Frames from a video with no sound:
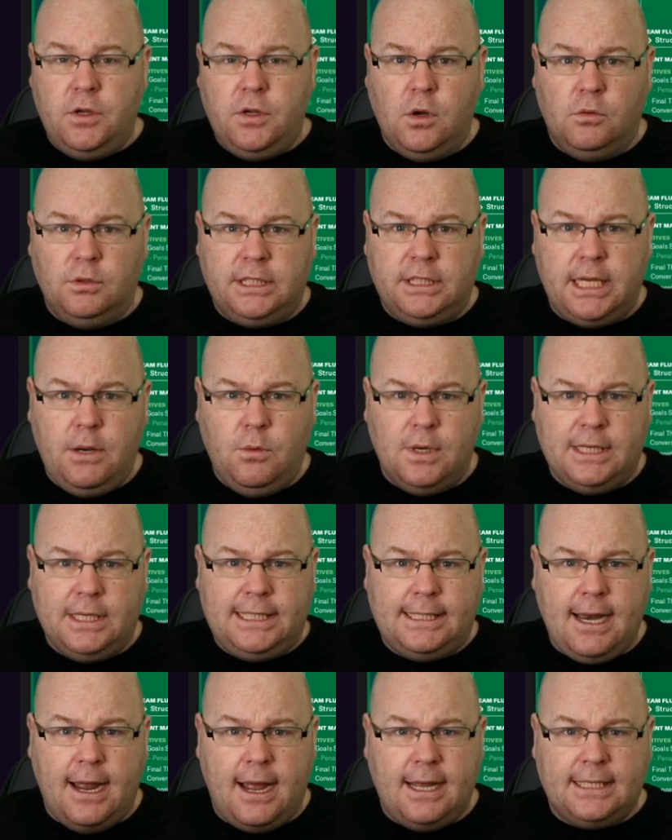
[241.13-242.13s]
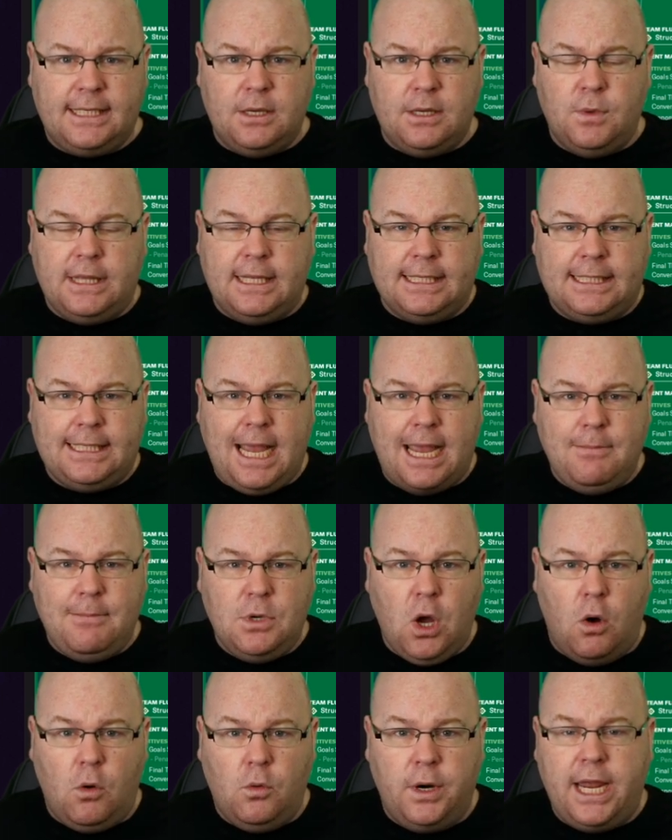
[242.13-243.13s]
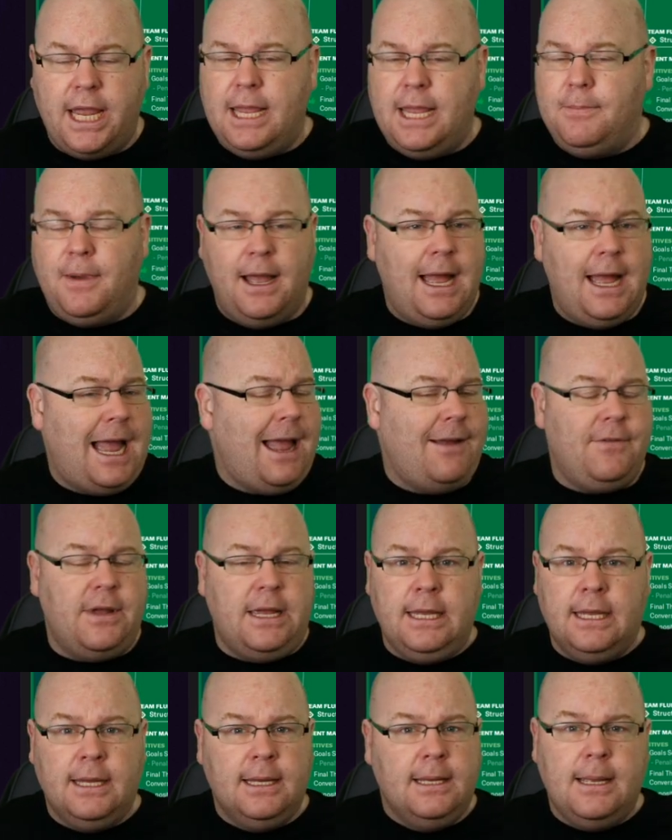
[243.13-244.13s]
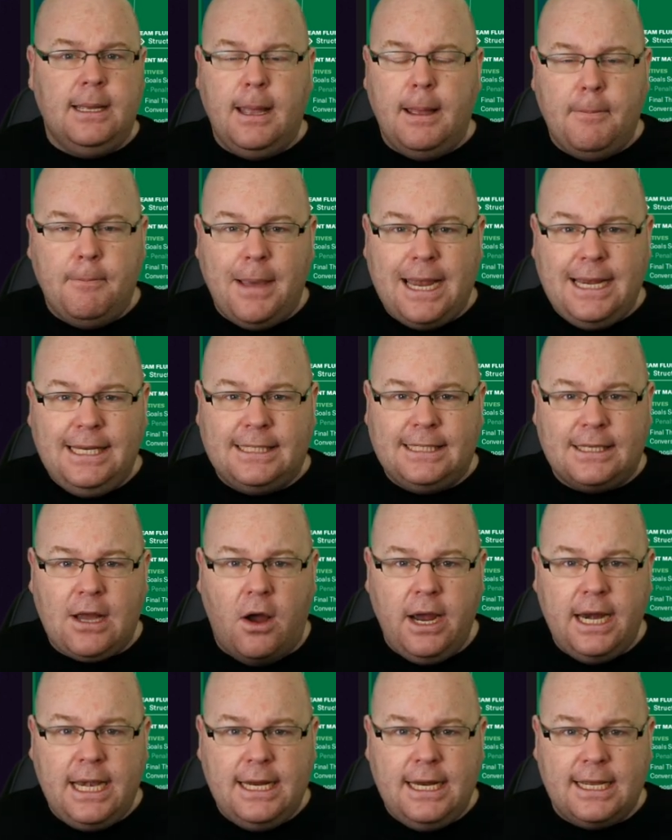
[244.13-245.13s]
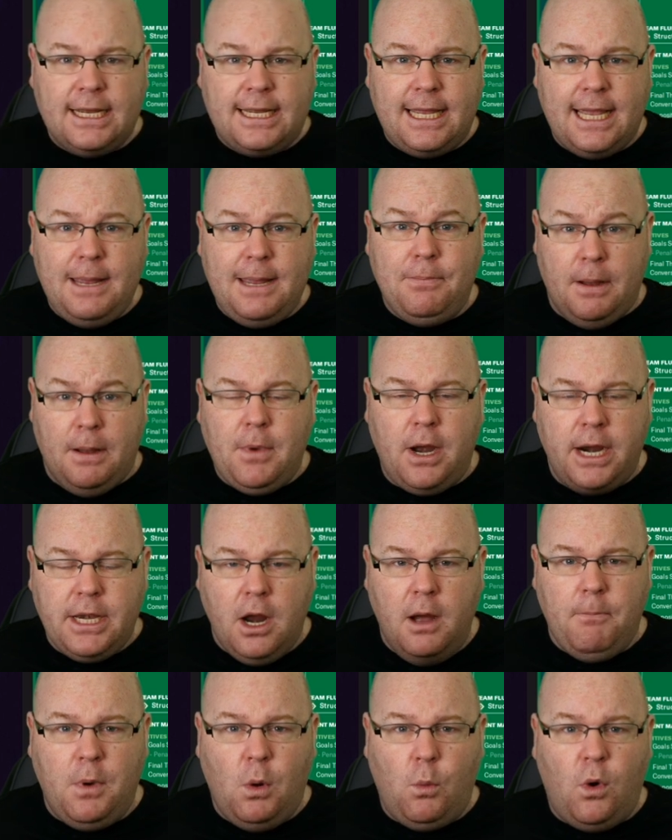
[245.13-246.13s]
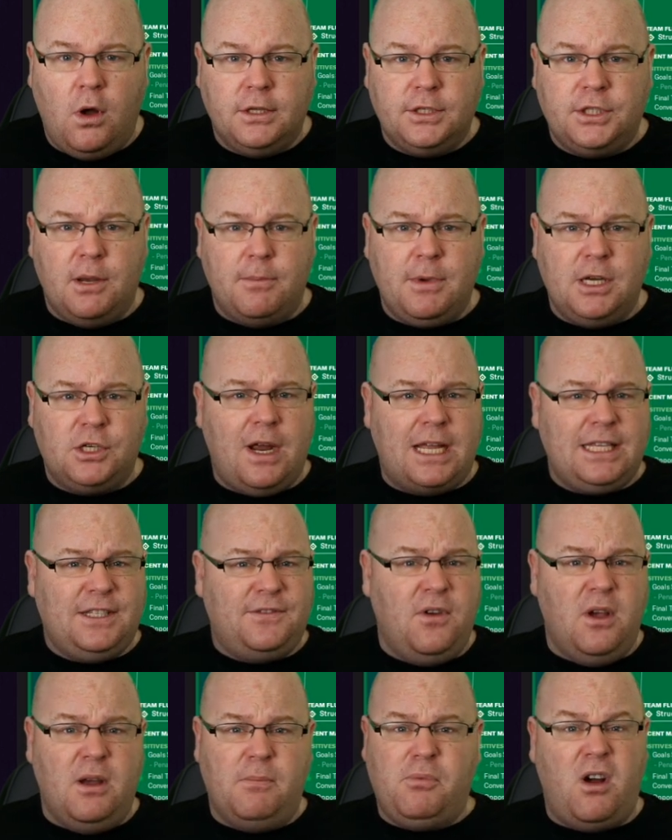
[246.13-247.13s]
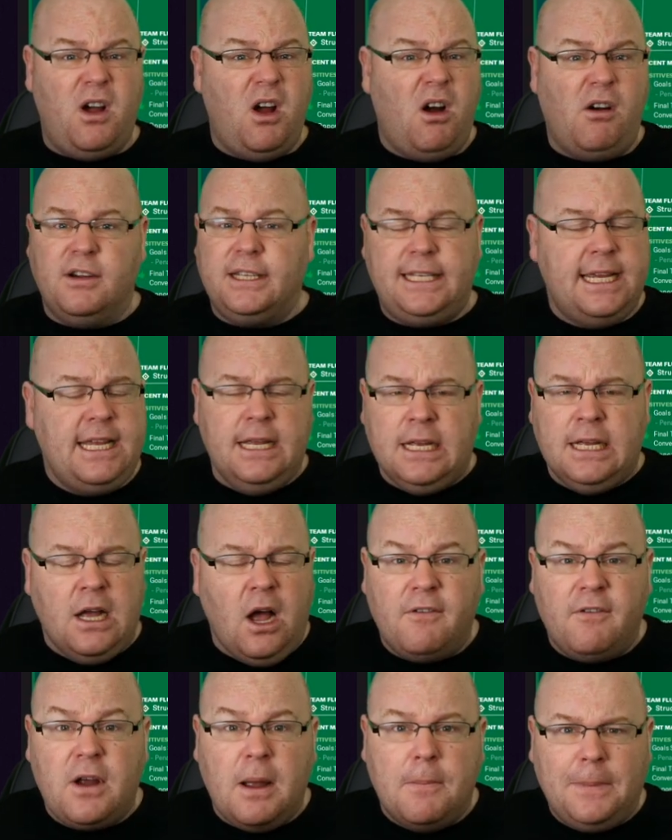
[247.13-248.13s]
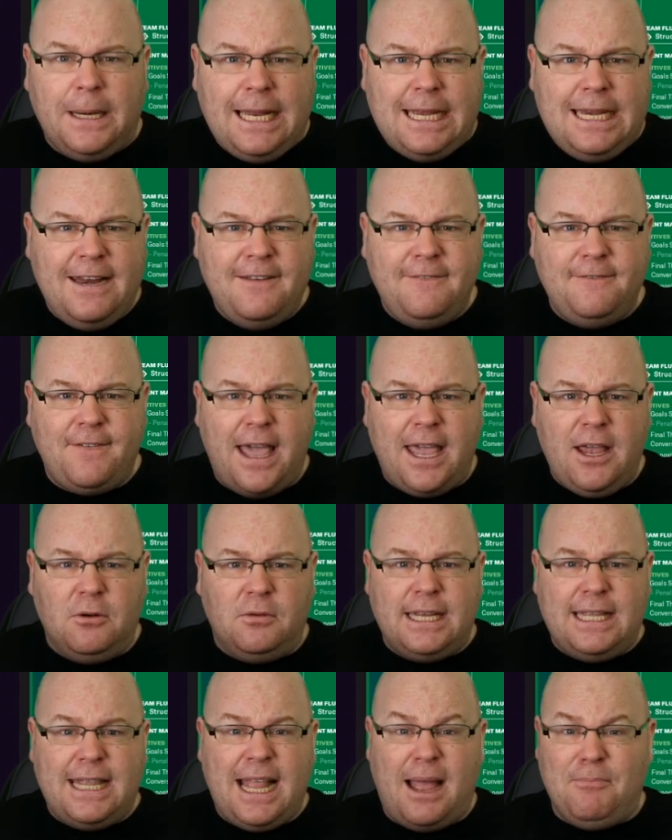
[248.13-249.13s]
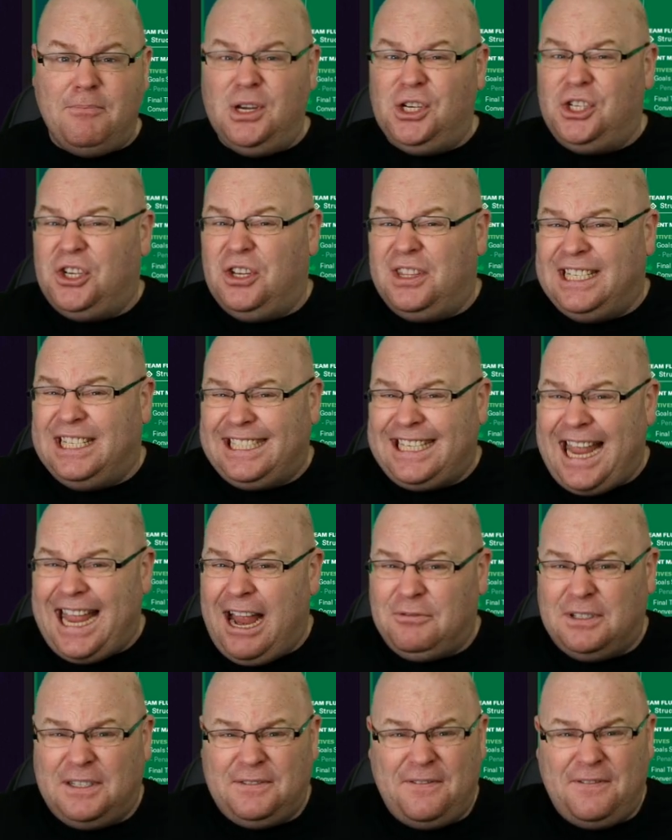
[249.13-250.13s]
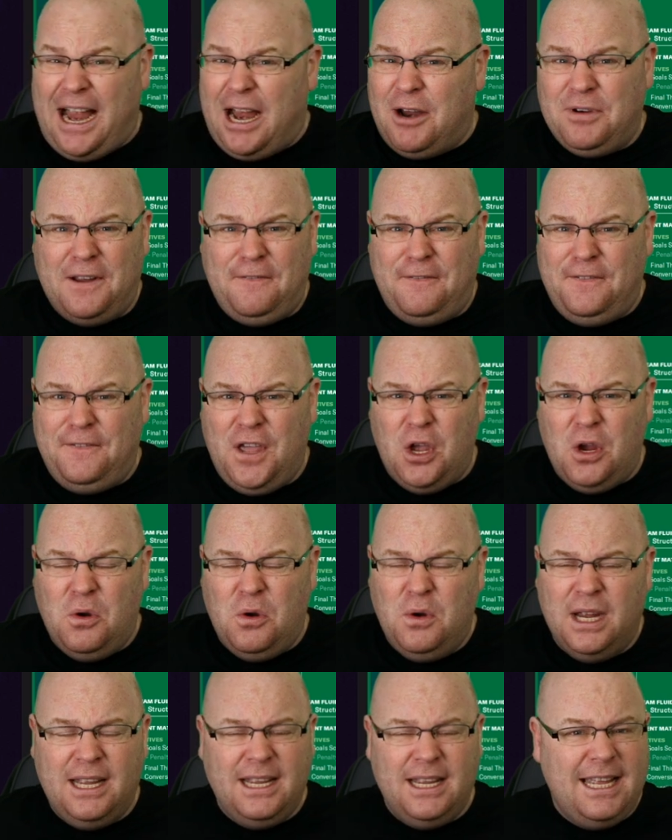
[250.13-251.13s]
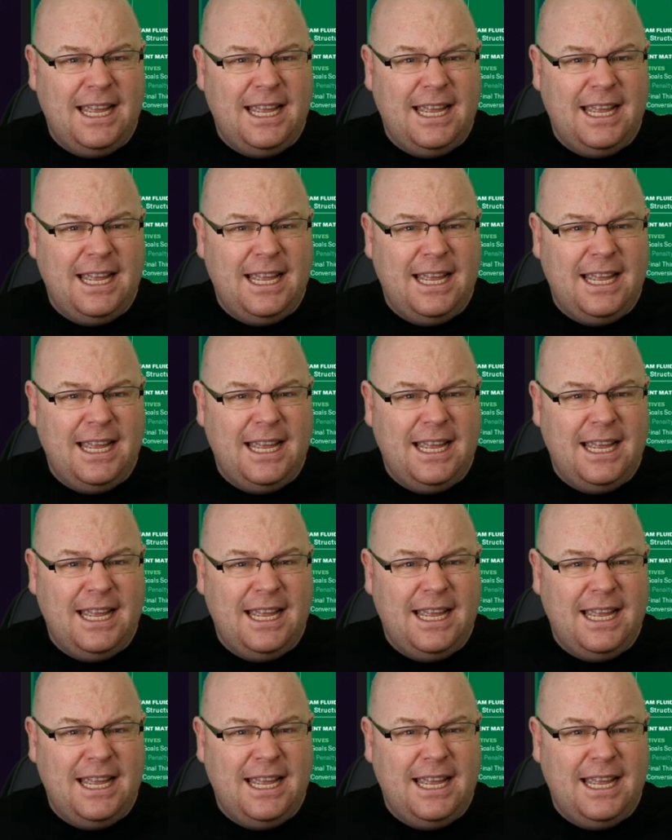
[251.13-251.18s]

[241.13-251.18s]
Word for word: You'll see we're starting with the same goalkeeper, having made signing a keeper my number one summer transfer priority. I've completely failed in that mission. The scouts found a few.